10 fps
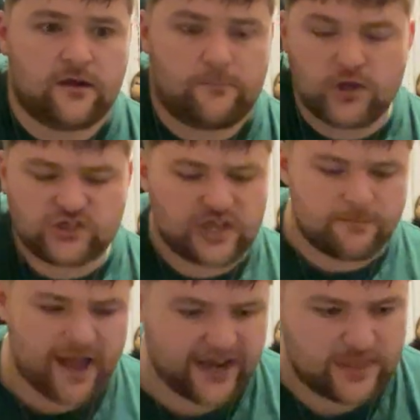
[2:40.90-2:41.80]
pushed it
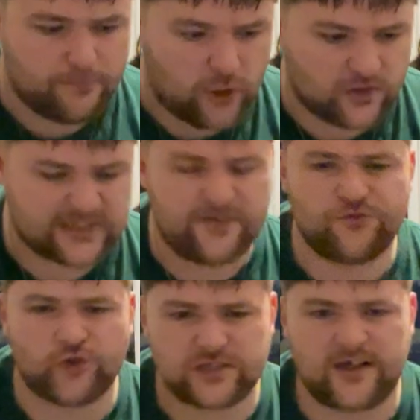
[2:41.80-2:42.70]
back in the box, and if
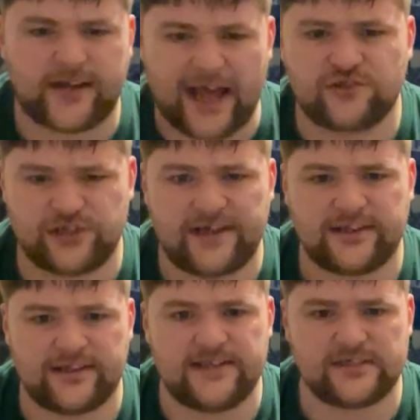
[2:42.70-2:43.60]
Trossard actually had
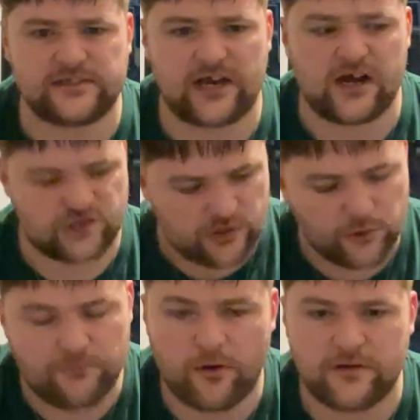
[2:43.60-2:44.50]
a decent touch, he
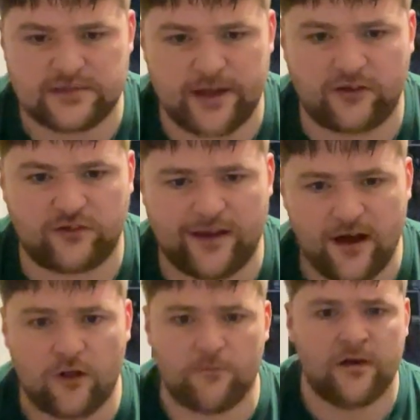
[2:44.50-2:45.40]
would have probably smashed it
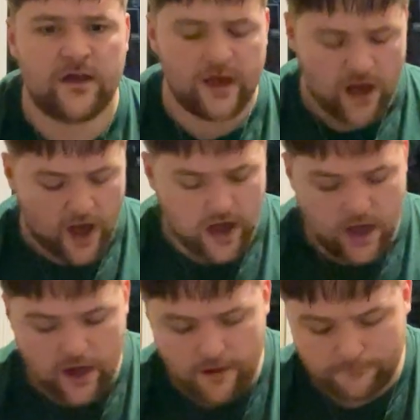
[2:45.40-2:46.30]
home.
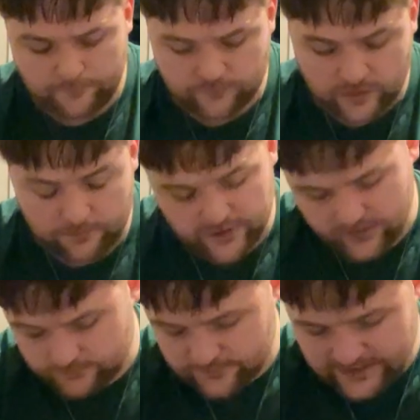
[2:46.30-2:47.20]

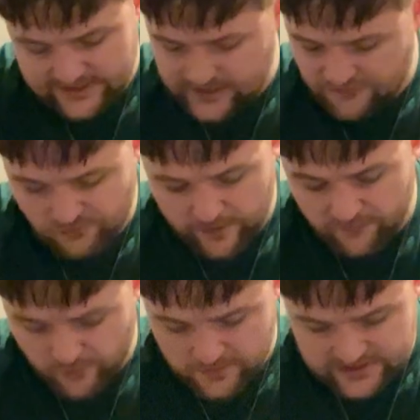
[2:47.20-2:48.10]
But that's enough
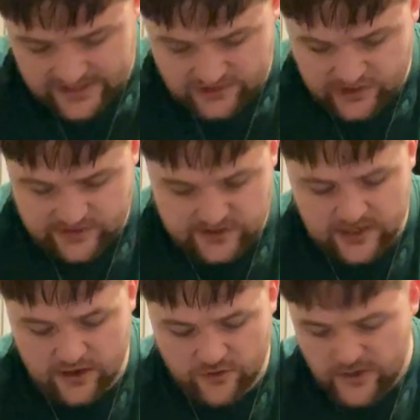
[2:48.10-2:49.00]
about Robert Sanchez. You know,